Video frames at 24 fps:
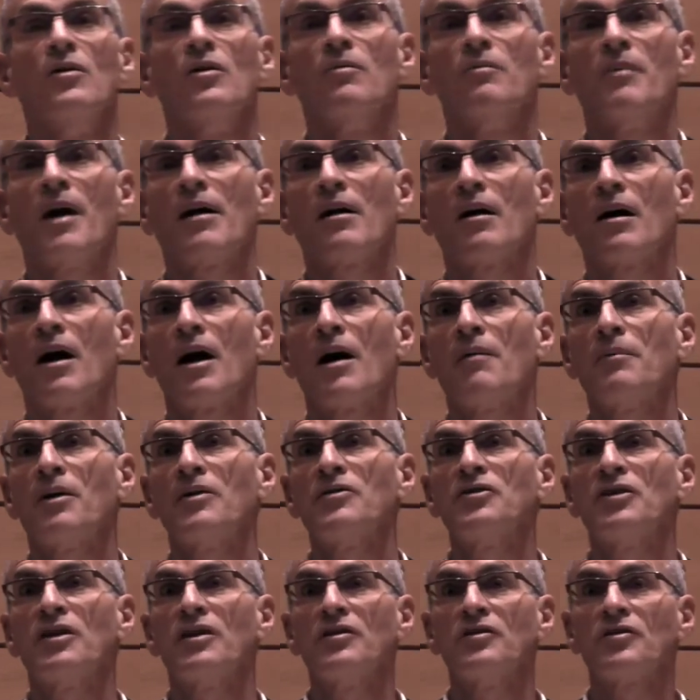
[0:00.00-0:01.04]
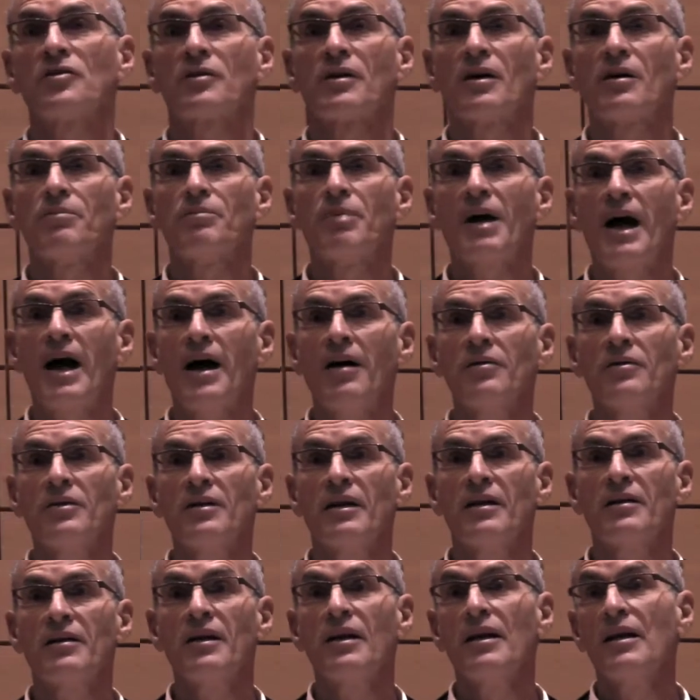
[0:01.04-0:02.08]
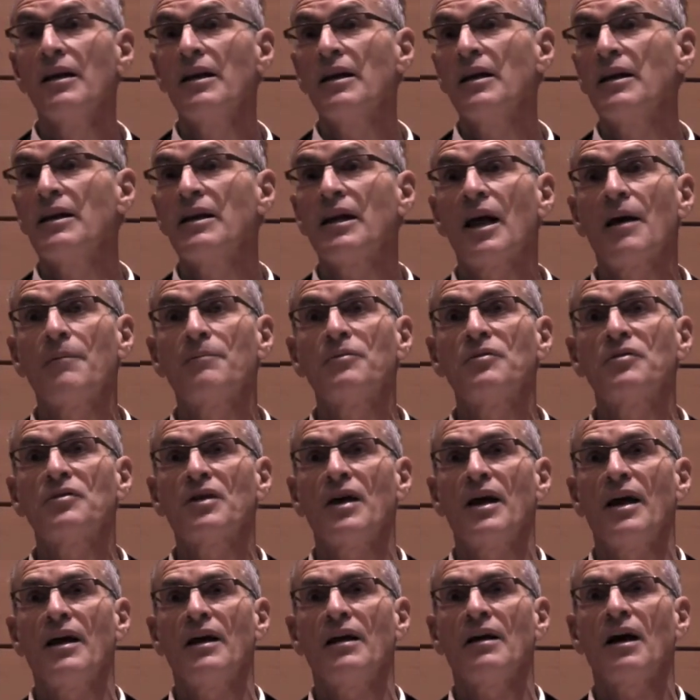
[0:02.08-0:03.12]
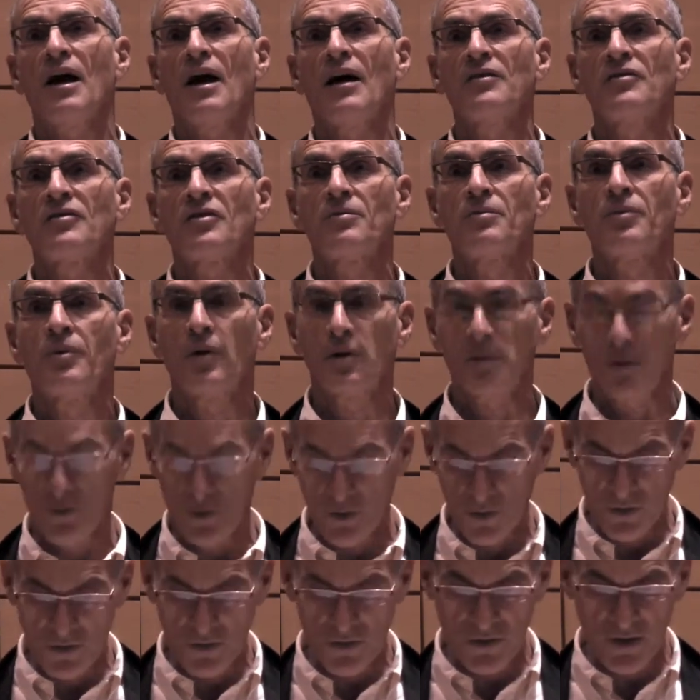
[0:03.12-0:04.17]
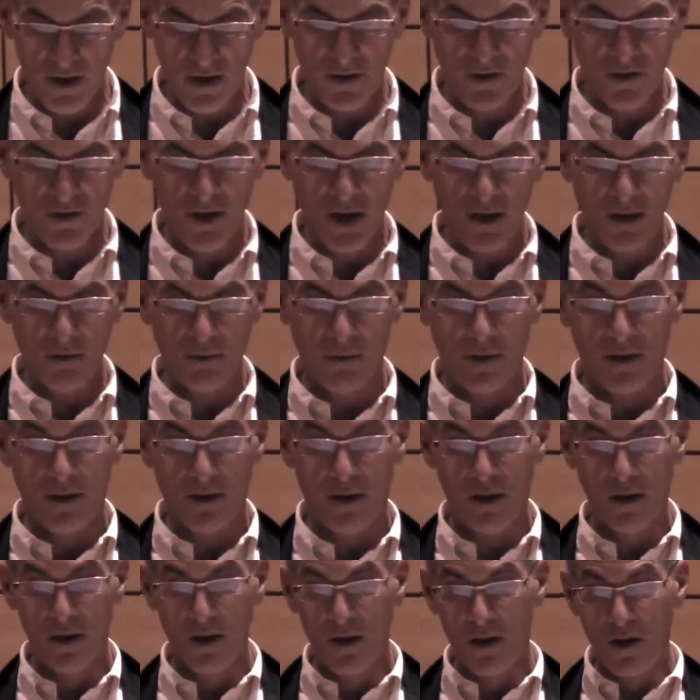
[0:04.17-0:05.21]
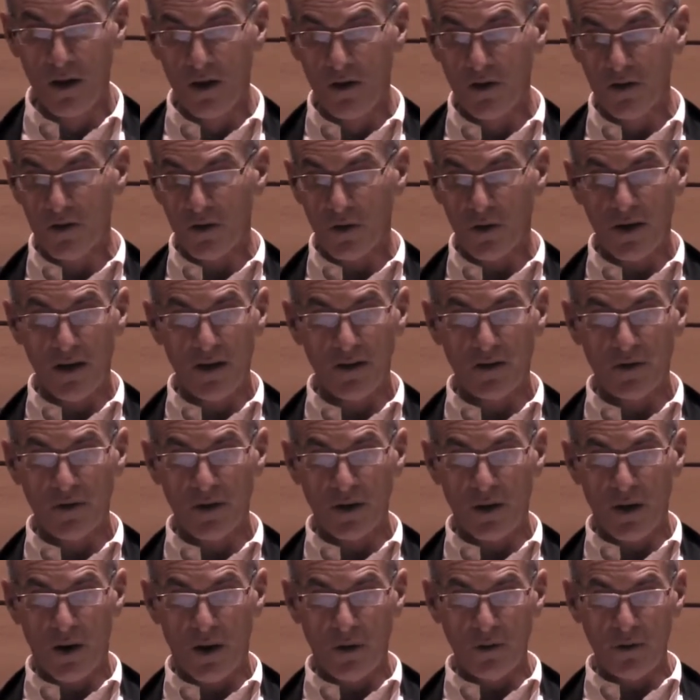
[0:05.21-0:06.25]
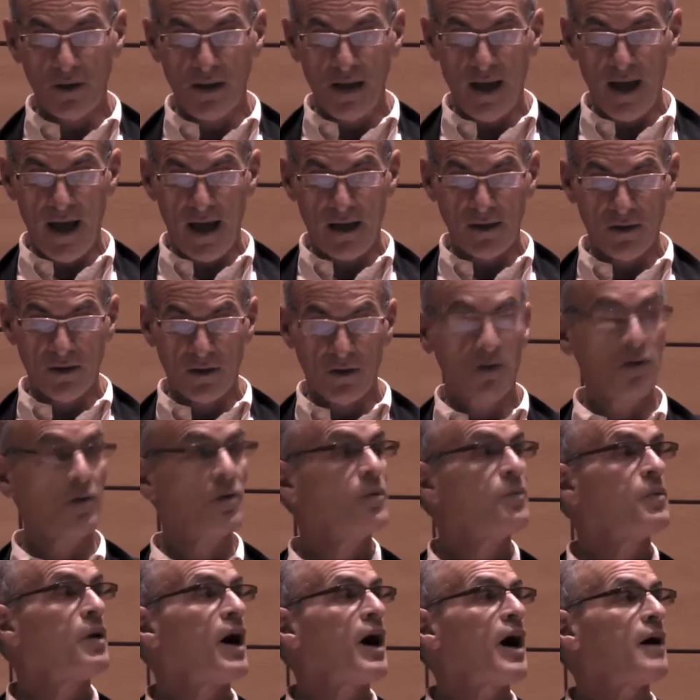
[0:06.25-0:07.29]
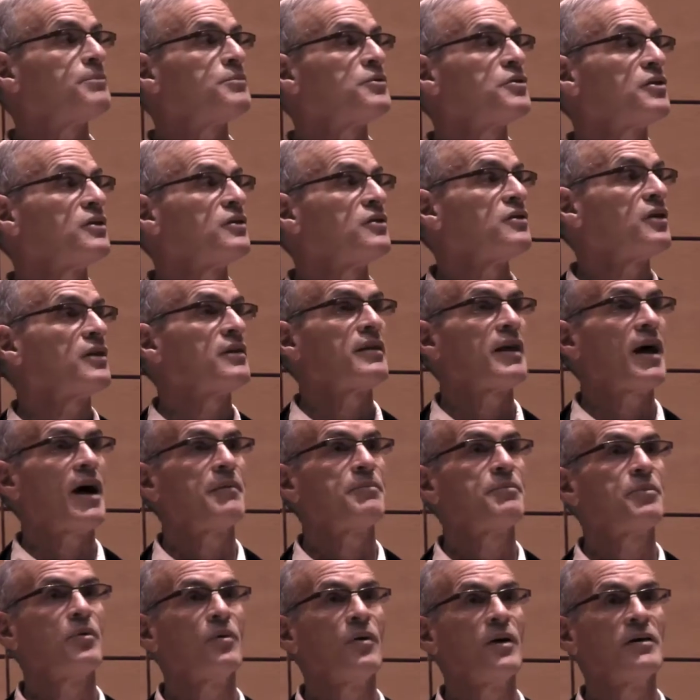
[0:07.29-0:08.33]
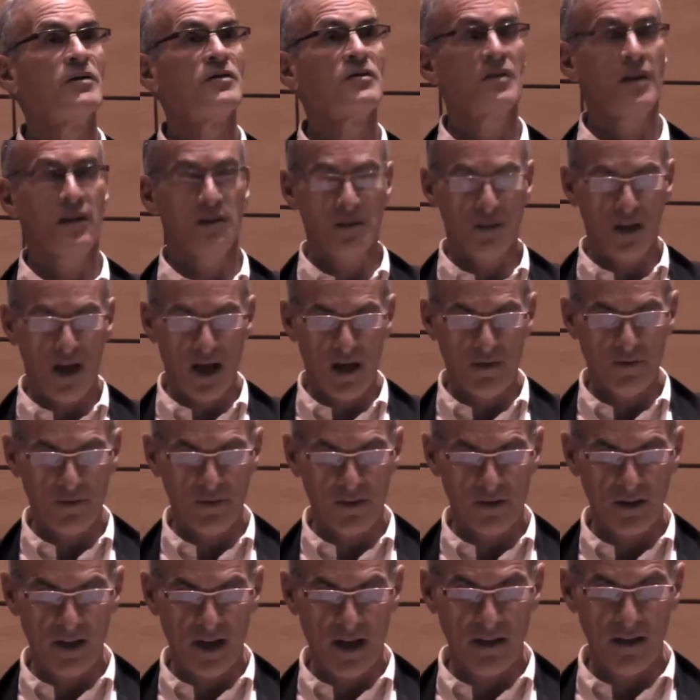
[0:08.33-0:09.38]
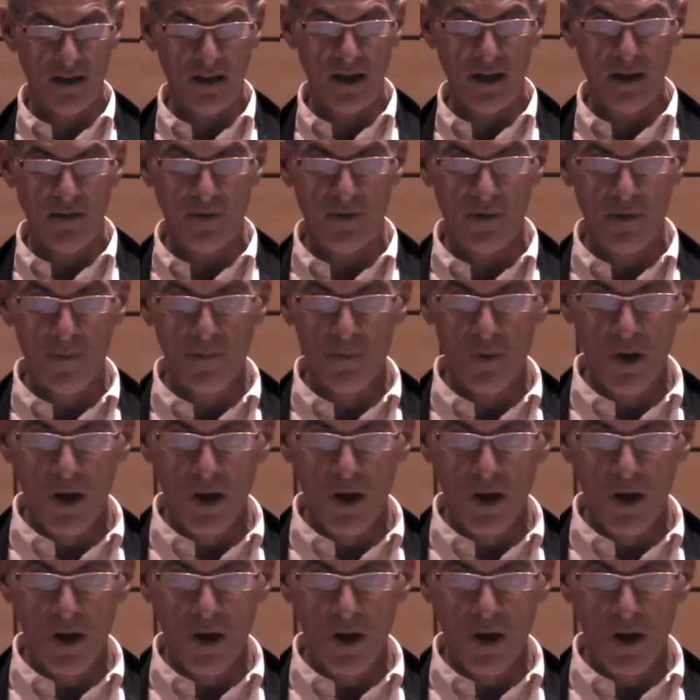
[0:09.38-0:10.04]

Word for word: no matter how much Israel pounded, he kept saying, I support a two-state settlement. So Israel only had two options at that point, says Avner Yaniv,